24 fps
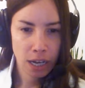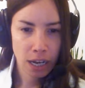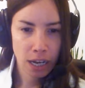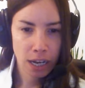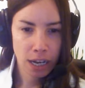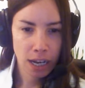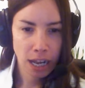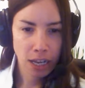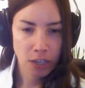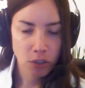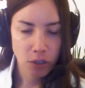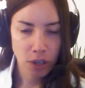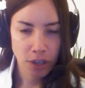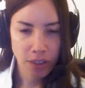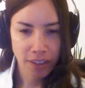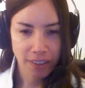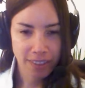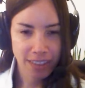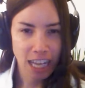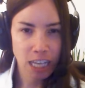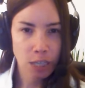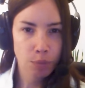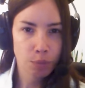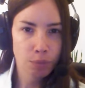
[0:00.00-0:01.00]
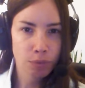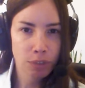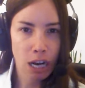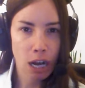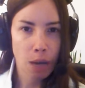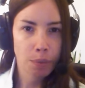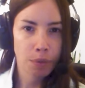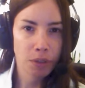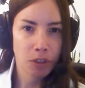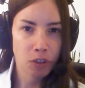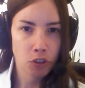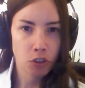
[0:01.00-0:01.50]
And so I think that's
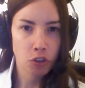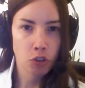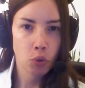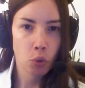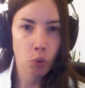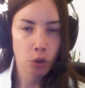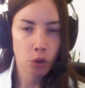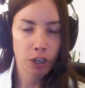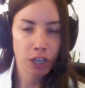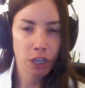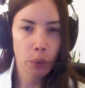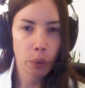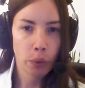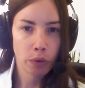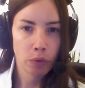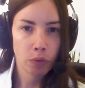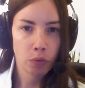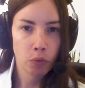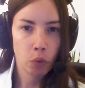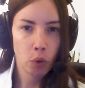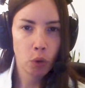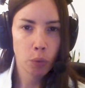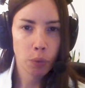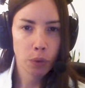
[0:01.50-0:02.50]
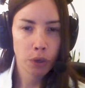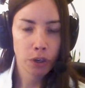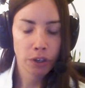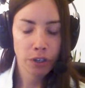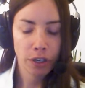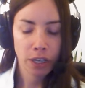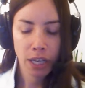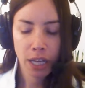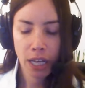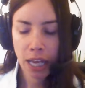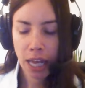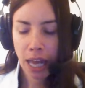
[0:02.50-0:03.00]
probably the story going
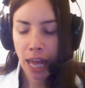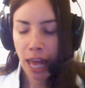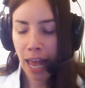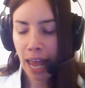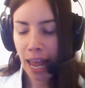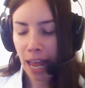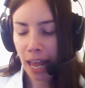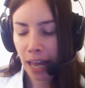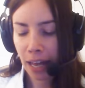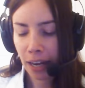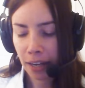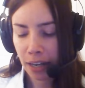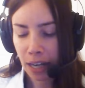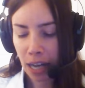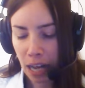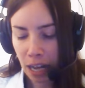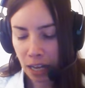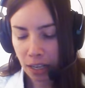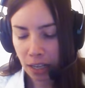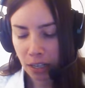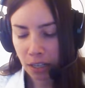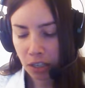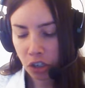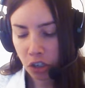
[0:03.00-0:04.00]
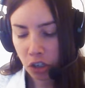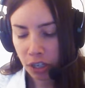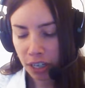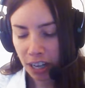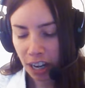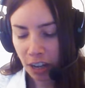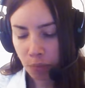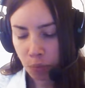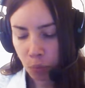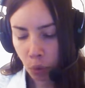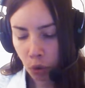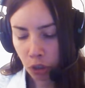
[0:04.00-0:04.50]
forward. And you
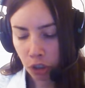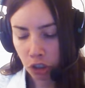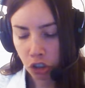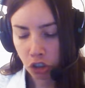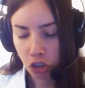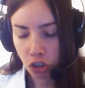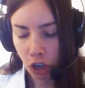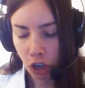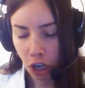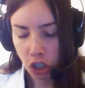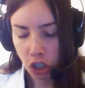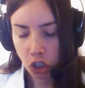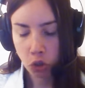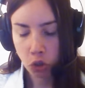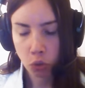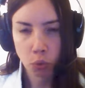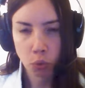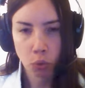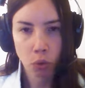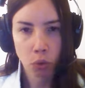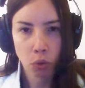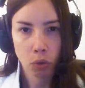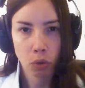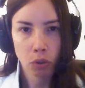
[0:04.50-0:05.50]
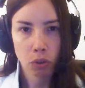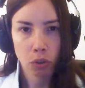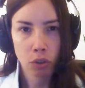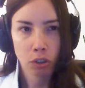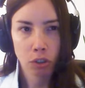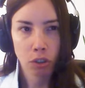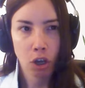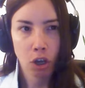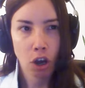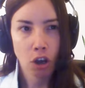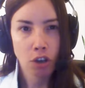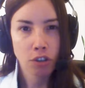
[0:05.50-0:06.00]
could have more structural
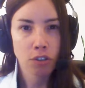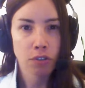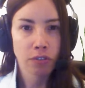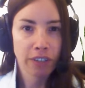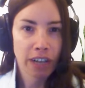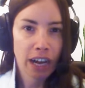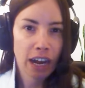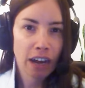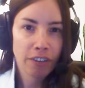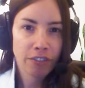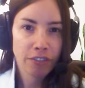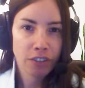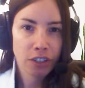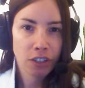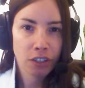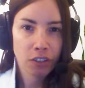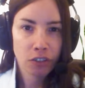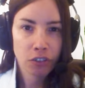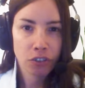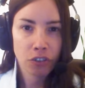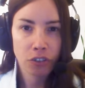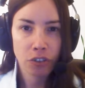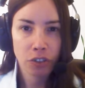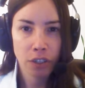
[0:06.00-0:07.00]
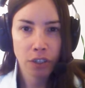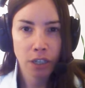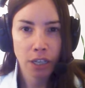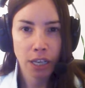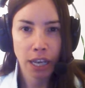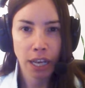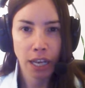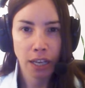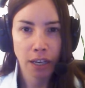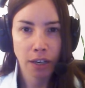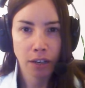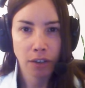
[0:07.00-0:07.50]
loss of confidence
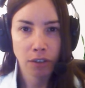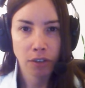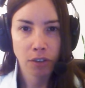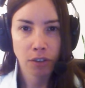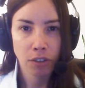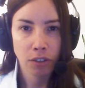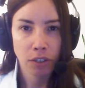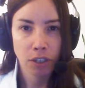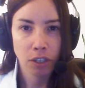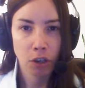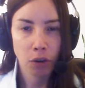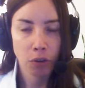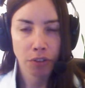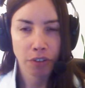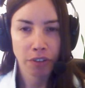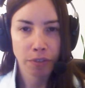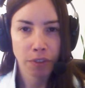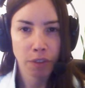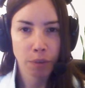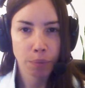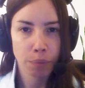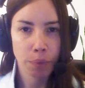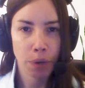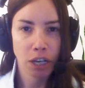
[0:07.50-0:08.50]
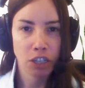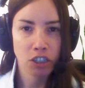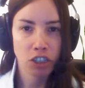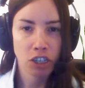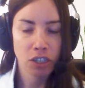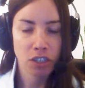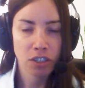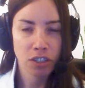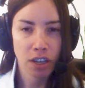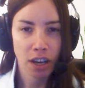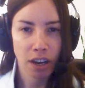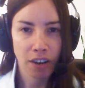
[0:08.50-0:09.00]
in, you know, the
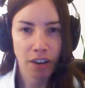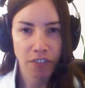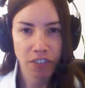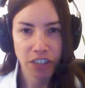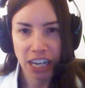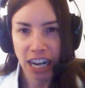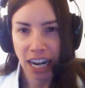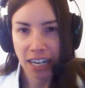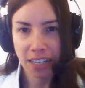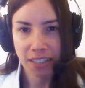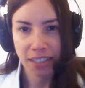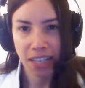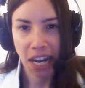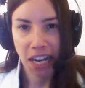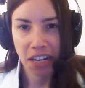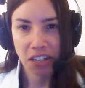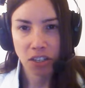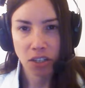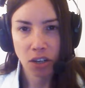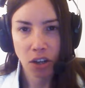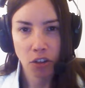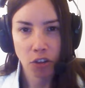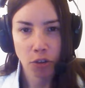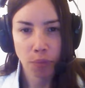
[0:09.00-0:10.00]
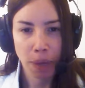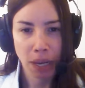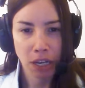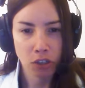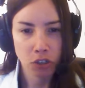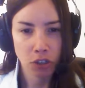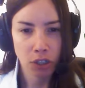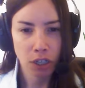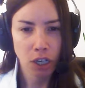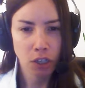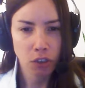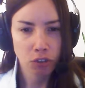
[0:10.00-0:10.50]
budgets of the United States and other
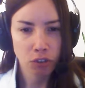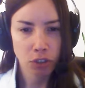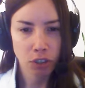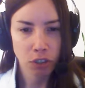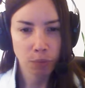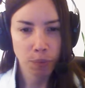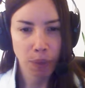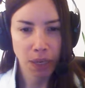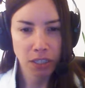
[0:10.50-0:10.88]
major countries.